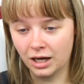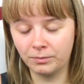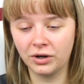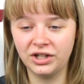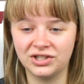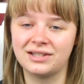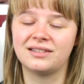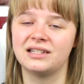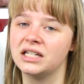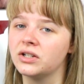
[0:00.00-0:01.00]
I'll probably
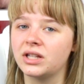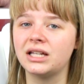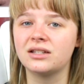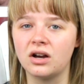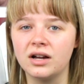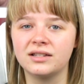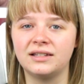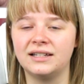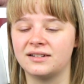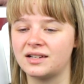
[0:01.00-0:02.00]
just steal these,
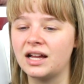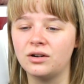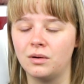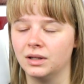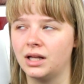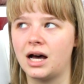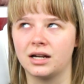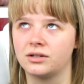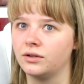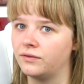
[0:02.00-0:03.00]
honestly, because I know a
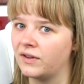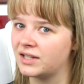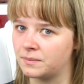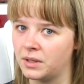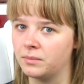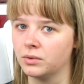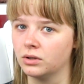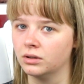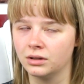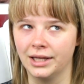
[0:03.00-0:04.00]
lot of two-faced
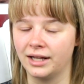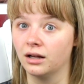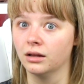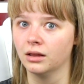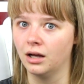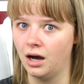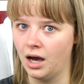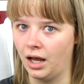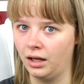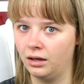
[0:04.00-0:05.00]
people. Like, a
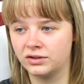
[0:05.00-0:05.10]
lot.